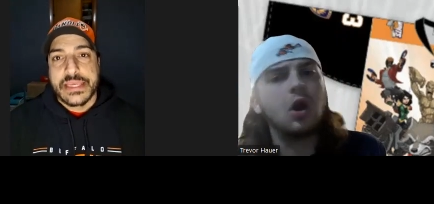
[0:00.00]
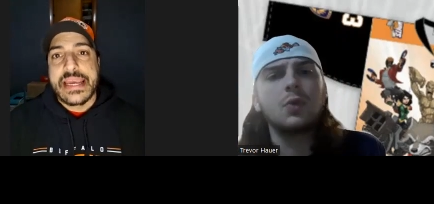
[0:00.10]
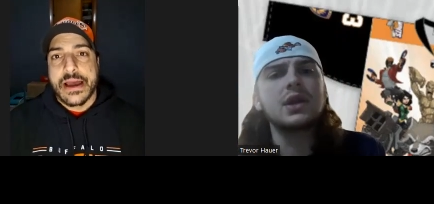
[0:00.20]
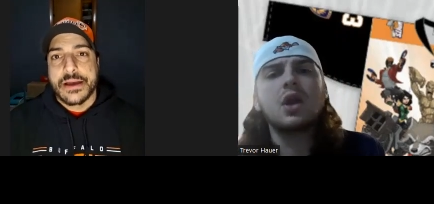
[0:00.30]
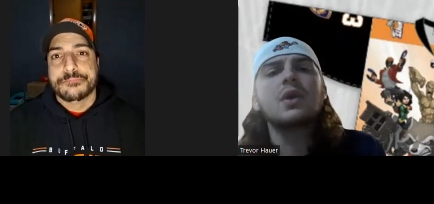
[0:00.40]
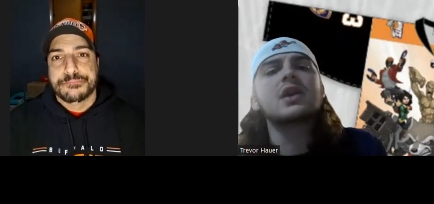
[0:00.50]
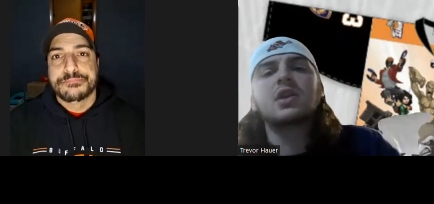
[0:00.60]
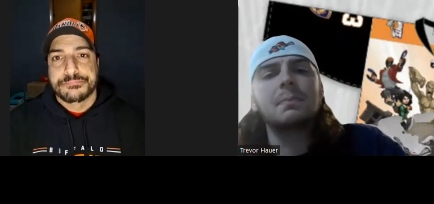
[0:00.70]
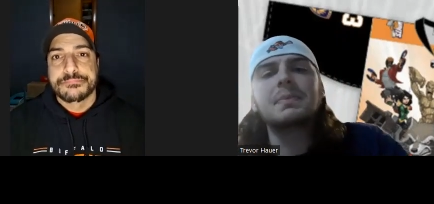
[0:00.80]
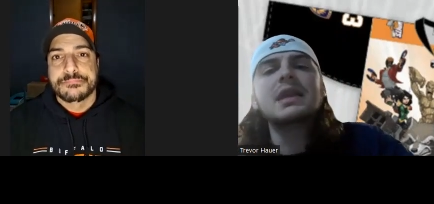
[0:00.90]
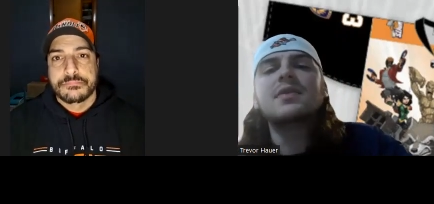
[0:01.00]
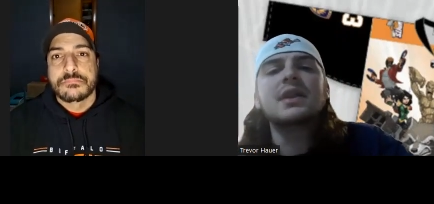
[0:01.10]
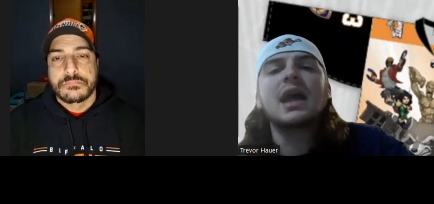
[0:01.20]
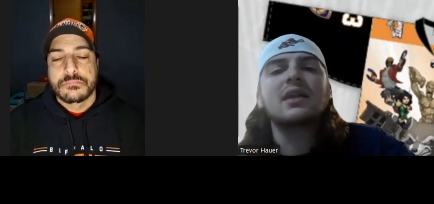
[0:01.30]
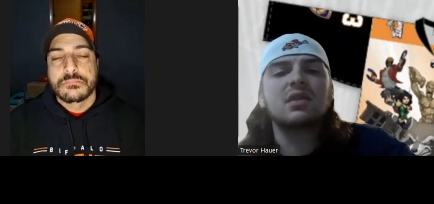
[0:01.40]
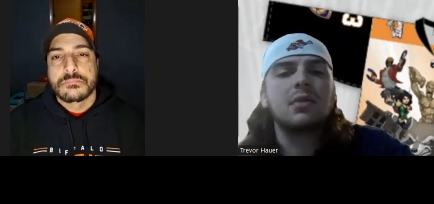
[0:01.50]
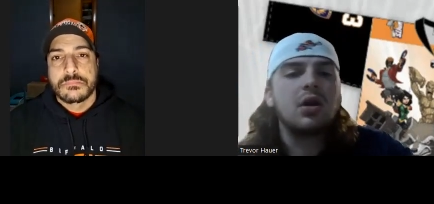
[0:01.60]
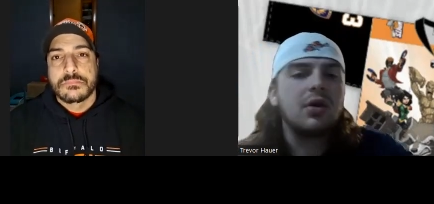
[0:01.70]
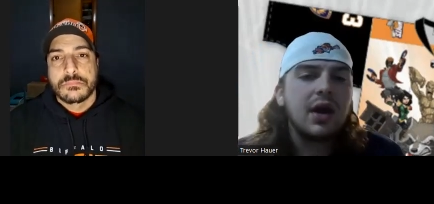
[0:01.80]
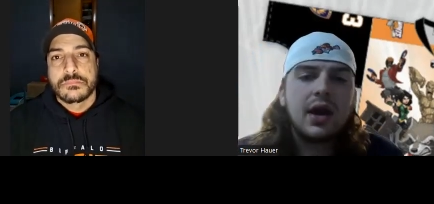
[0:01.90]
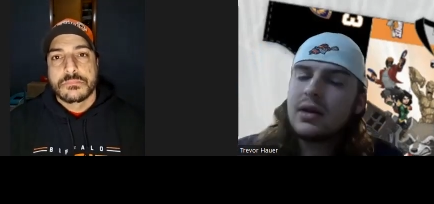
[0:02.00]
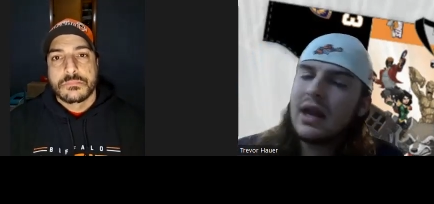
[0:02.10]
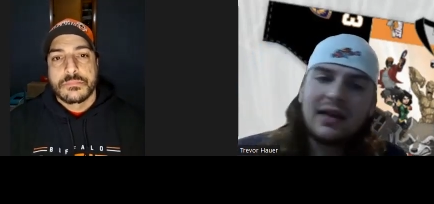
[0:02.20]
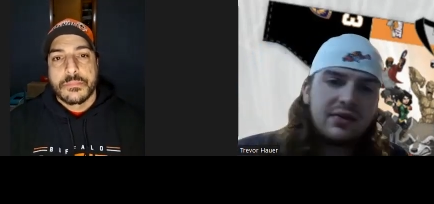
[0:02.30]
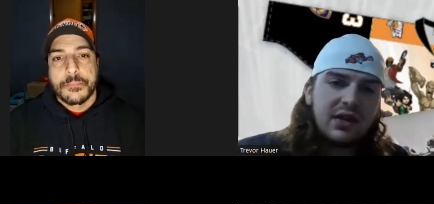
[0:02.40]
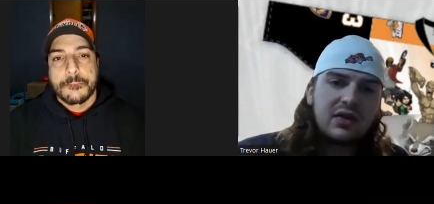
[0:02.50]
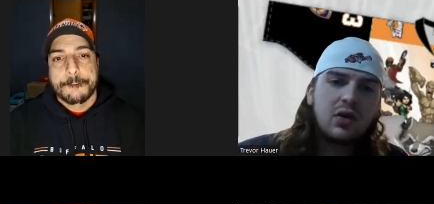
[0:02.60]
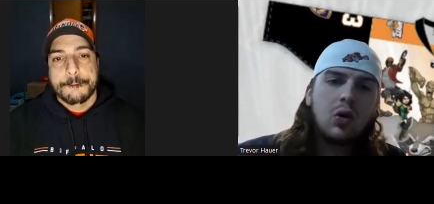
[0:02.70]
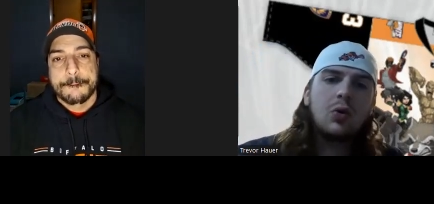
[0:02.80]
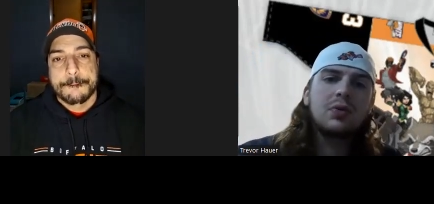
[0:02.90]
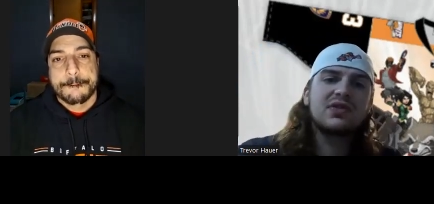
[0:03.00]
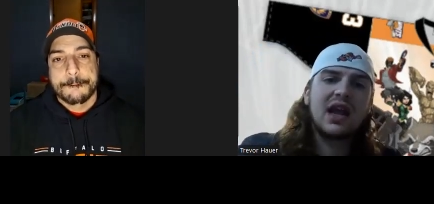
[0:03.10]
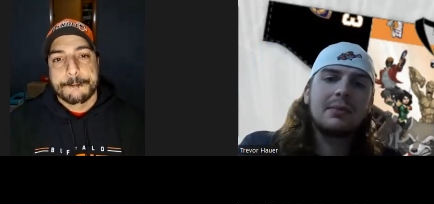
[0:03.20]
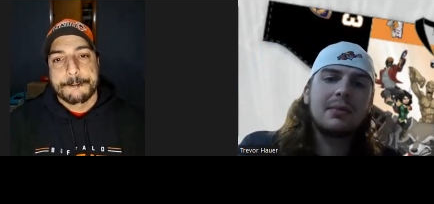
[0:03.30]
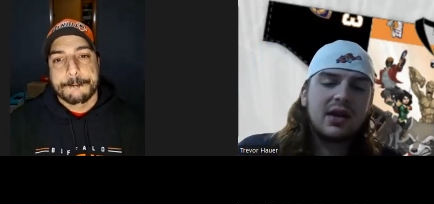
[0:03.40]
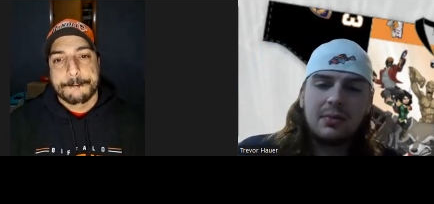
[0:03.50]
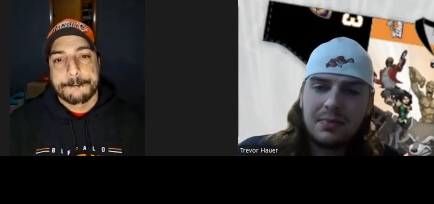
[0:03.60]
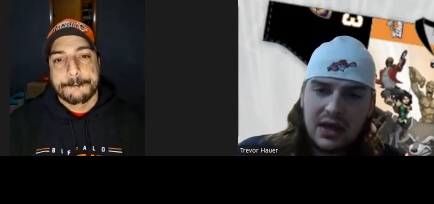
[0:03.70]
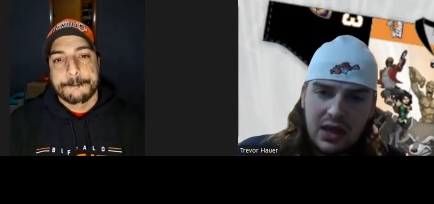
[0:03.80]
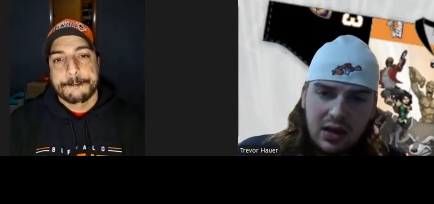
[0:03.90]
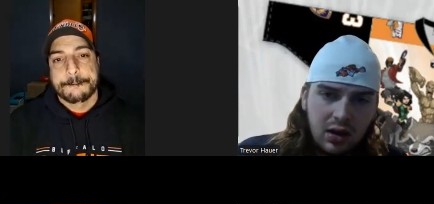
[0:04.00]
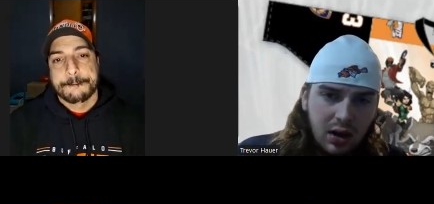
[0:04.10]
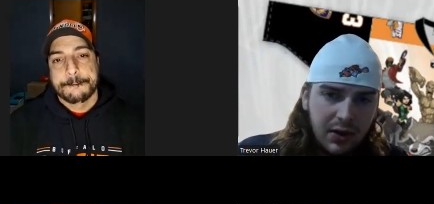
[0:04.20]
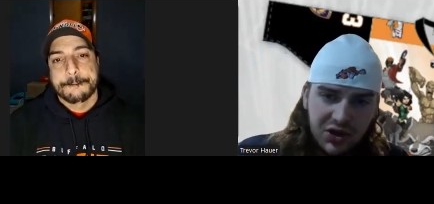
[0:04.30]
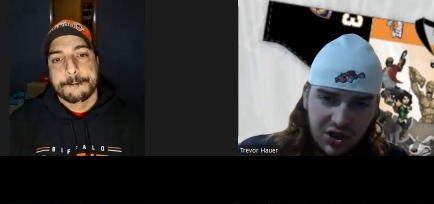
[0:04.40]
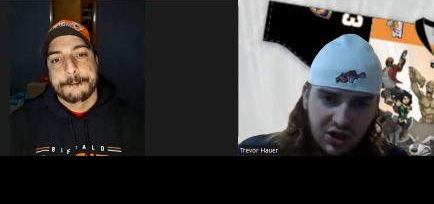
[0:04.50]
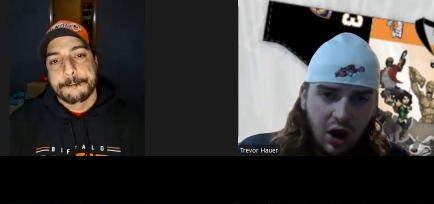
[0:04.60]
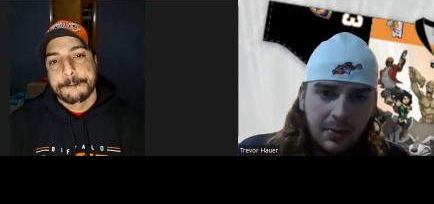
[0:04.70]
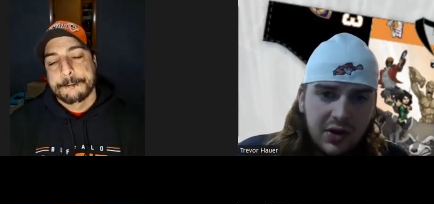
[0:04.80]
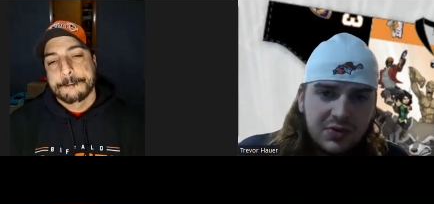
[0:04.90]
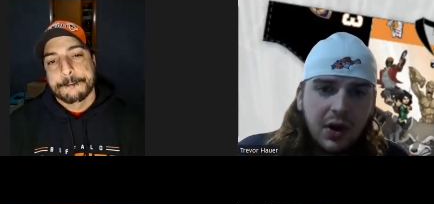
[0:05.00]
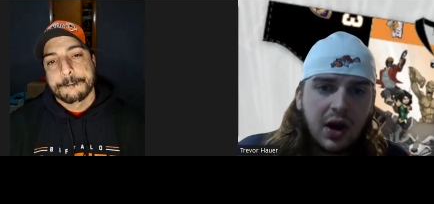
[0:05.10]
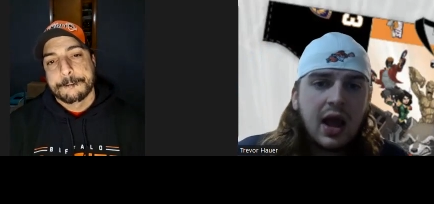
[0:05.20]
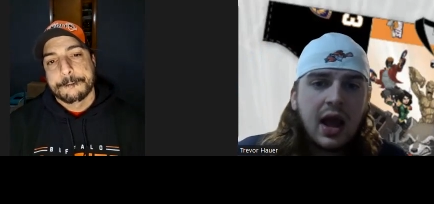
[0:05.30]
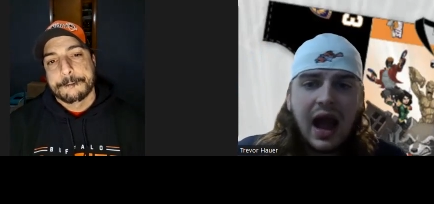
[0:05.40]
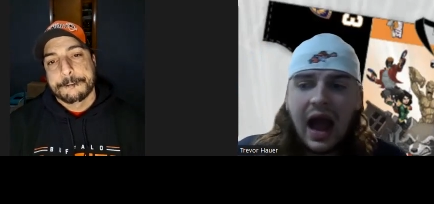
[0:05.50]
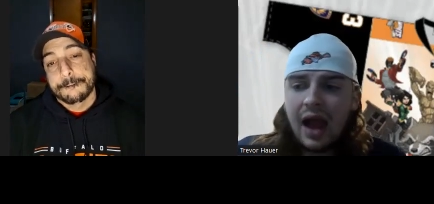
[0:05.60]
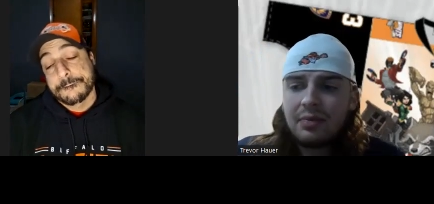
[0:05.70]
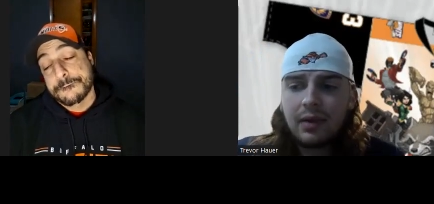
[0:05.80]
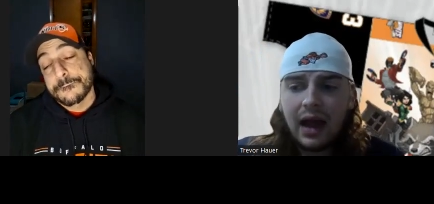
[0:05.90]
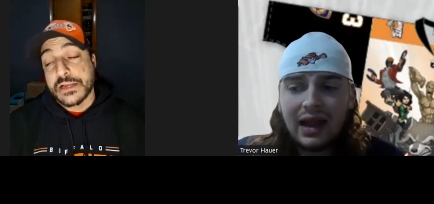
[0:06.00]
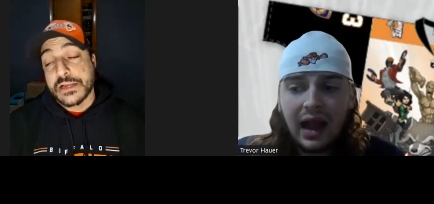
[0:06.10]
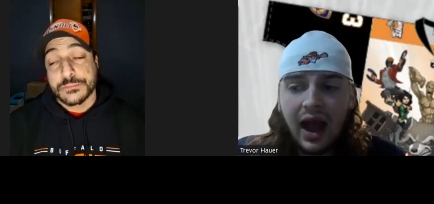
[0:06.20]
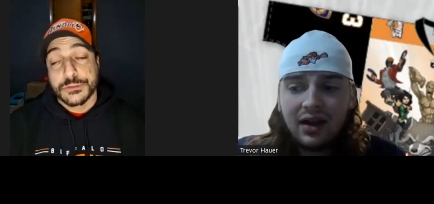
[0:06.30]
Speaker 1: all we yeah. know, we could be in the net tomorrow night, and I, this whole segment could be a bunch of garbage. But I, I Possible.